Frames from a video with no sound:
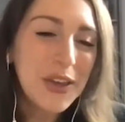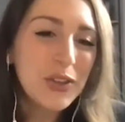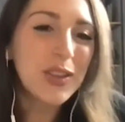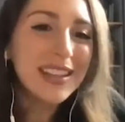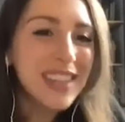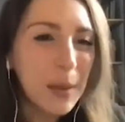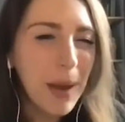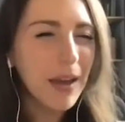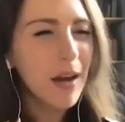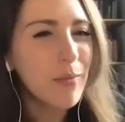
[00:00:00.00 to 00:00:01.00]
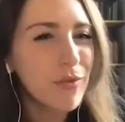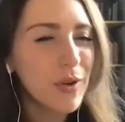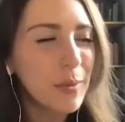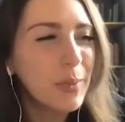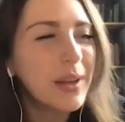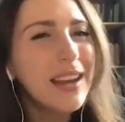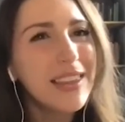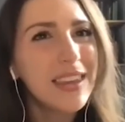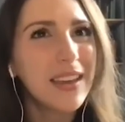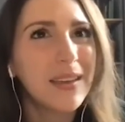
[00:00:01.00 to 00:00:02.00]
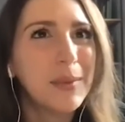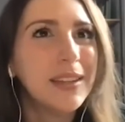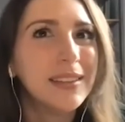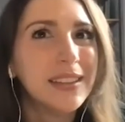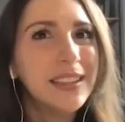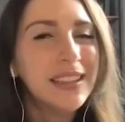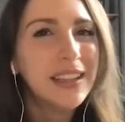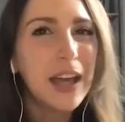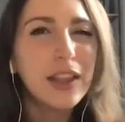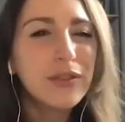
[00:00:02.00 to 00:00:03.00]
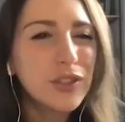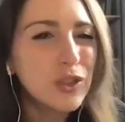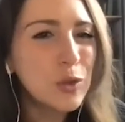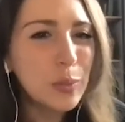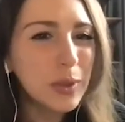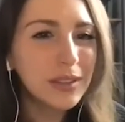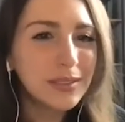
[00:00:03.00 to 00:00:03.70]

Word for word: So that's like my comfort, but anything, I mean, I love soup.